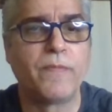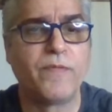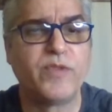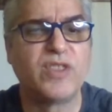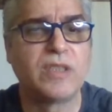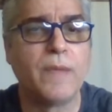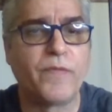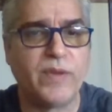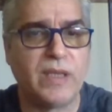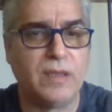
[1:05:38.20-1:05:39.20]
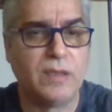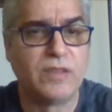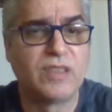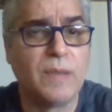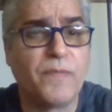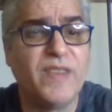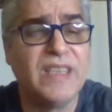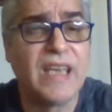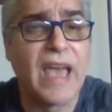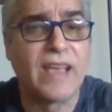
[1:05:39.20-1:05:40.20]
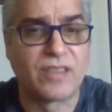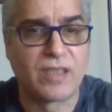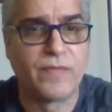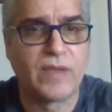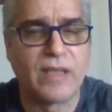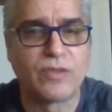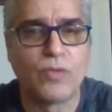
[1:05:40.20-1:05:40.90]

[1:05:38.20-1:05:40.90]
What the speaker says: symphony-esque,